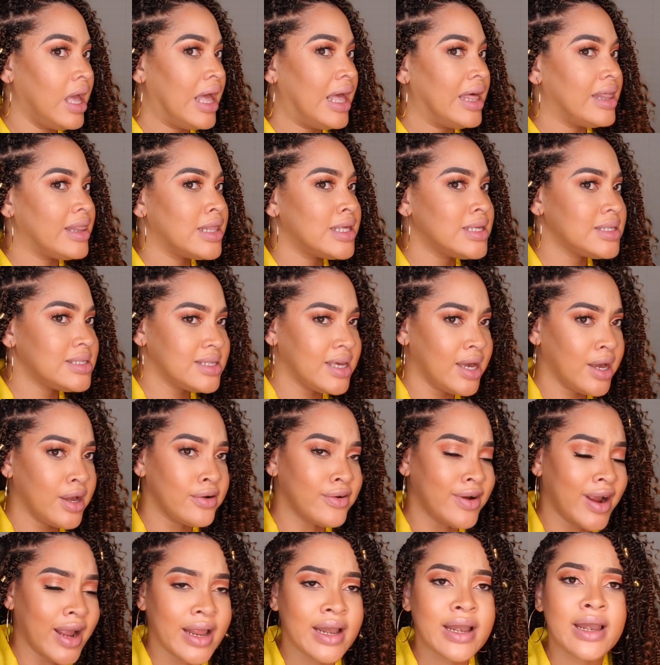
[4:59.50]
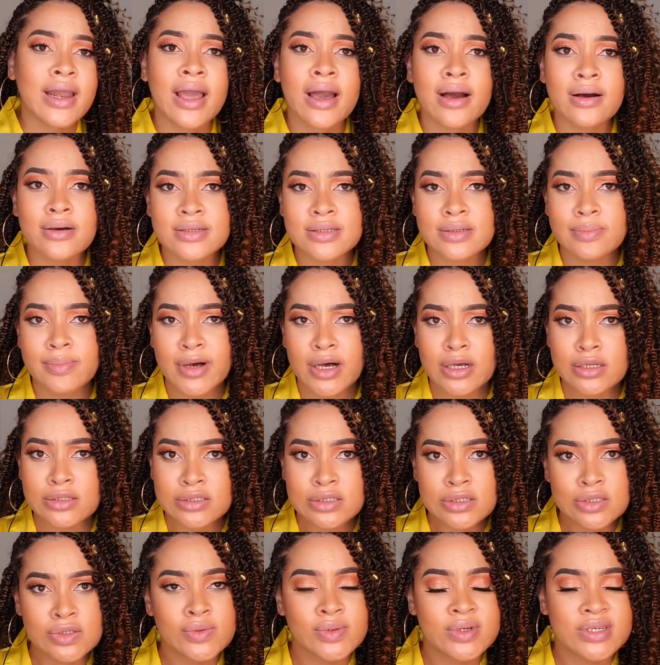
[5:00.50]
This hair right now is about
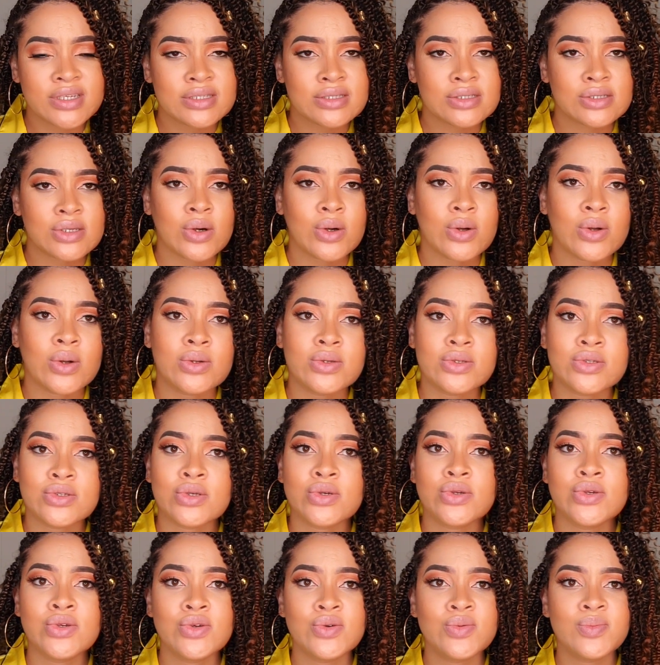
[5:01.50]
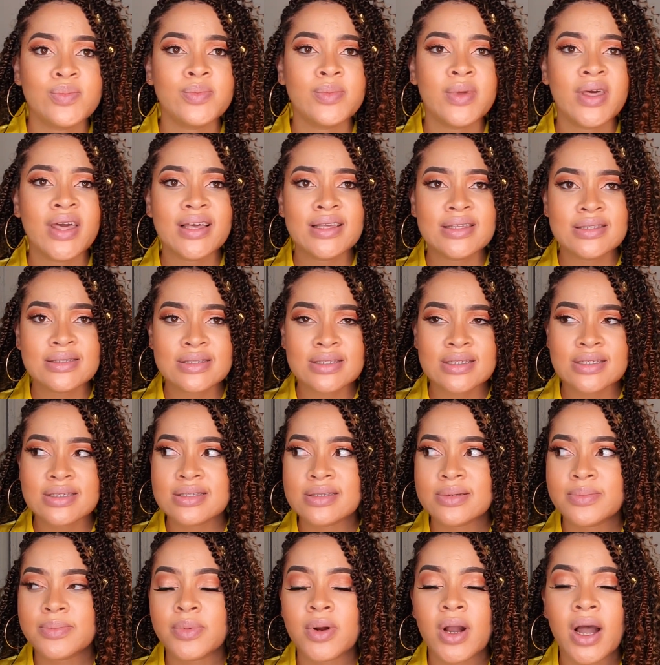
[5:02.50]
2 weeks old, so you may see
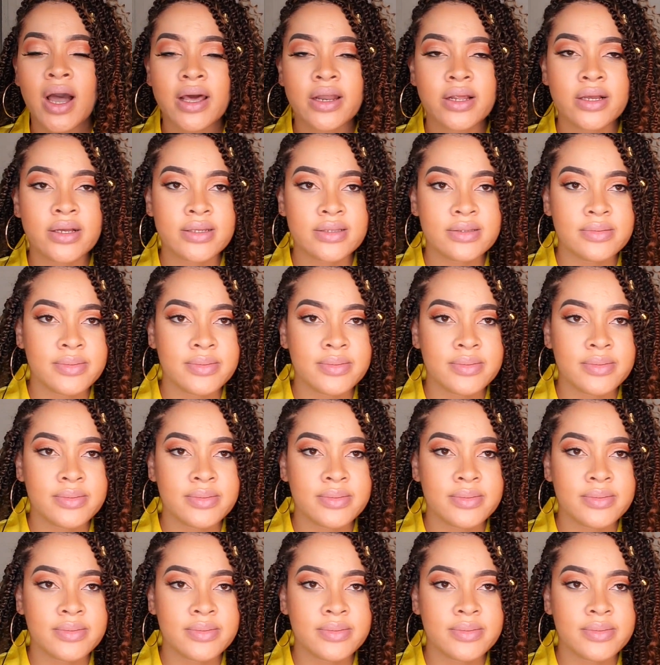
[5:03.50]
some product